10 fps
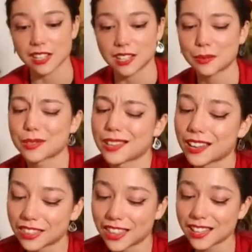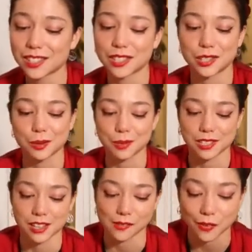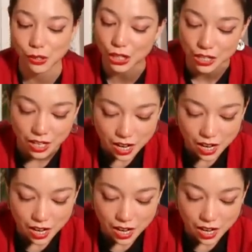And he was like, that's the stupidest thing I've ever heard.